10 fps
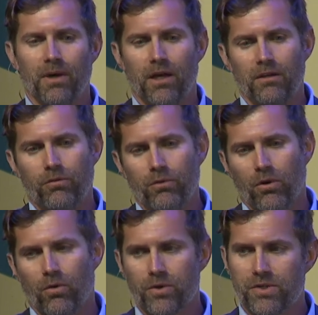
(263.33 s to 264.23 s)
And through the
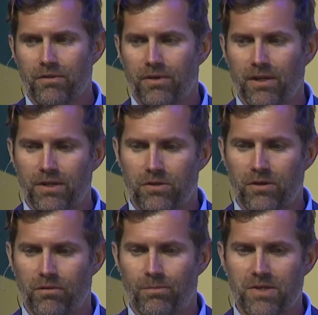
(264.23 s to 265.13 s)
course of the history
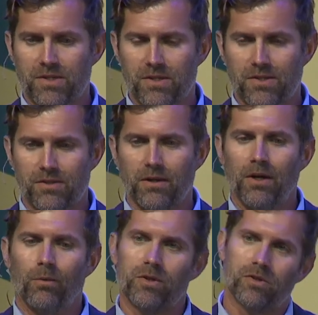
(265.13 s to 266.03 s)
of the business,
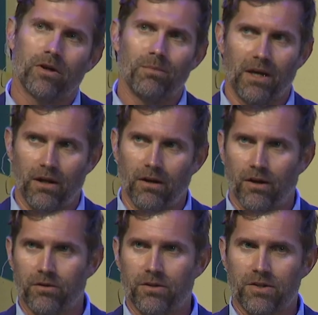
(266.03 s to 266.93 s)
we started making
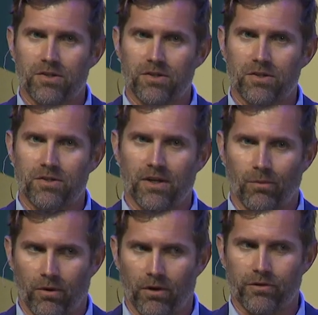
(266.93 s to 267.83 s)
other decisions that
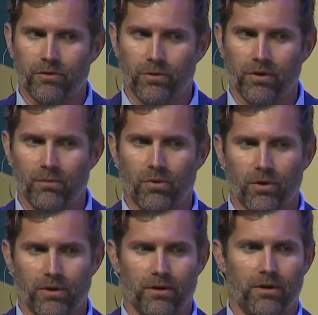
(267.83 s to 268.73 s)
were also really
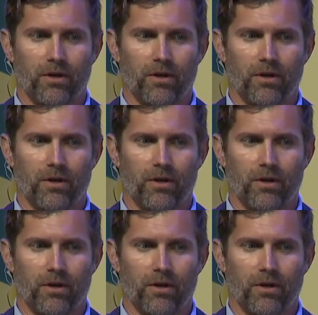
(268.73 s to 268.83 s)
important.